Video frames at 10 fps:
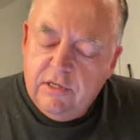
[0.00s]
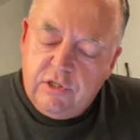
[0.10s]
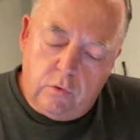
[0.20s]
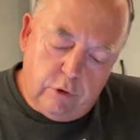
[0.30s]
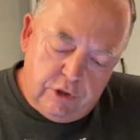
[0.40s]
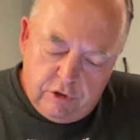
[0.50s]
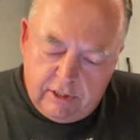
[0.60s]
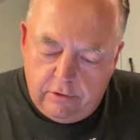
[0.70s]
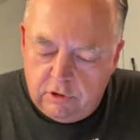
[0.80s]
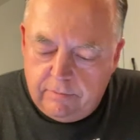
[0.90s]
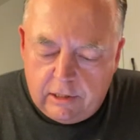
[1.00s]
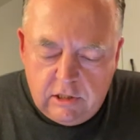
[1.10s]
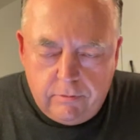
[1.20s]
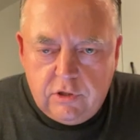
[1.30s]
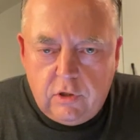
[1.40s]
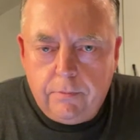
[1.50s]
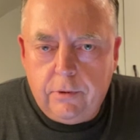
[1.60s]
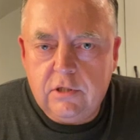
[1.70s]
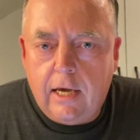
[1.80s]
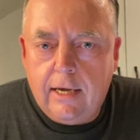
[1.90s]
So would you say those measurements are
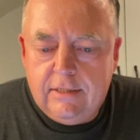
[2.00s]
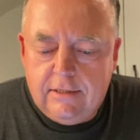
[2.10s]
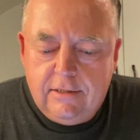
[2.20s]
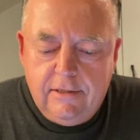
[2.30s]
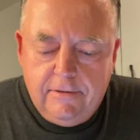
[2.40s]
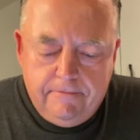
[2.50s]
precise?